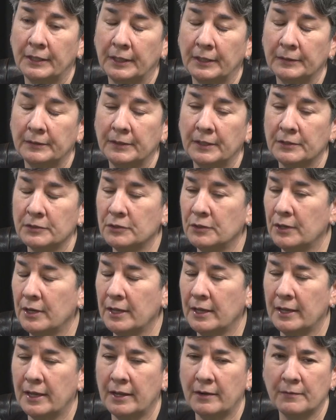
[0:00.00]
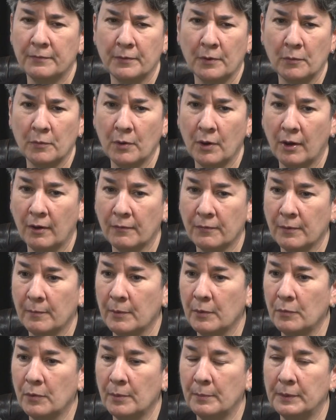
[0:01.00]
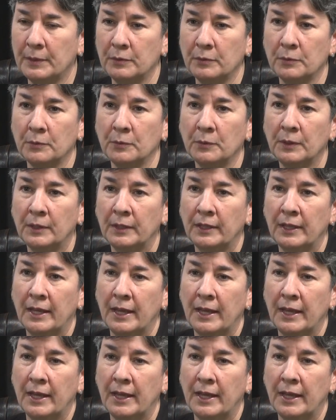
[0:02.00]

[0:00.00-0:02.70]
Uh, yesterday I had a phone call from a woman who